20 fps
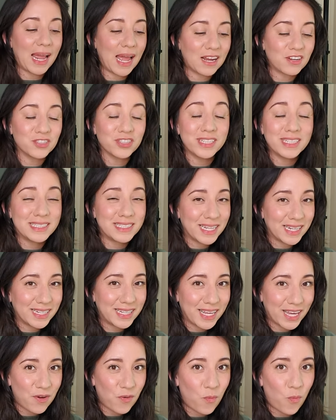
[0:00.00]
actually did
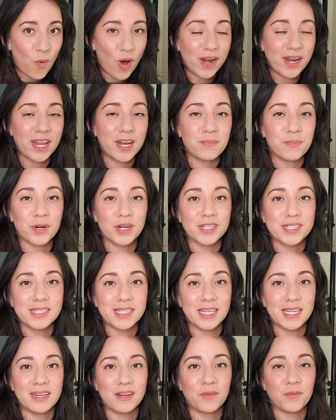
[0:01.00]
get one
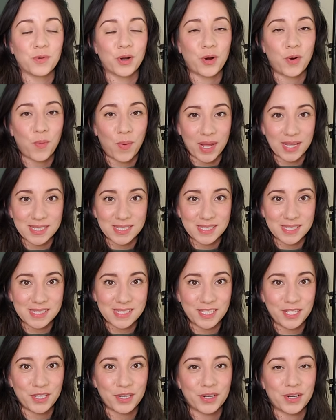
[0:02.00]
in-person request
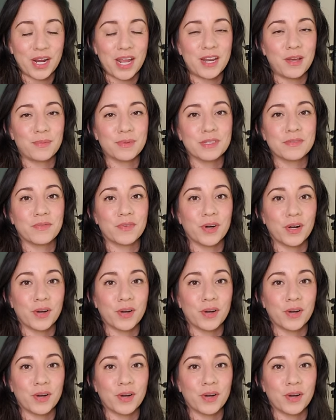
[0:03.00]
this year and it was for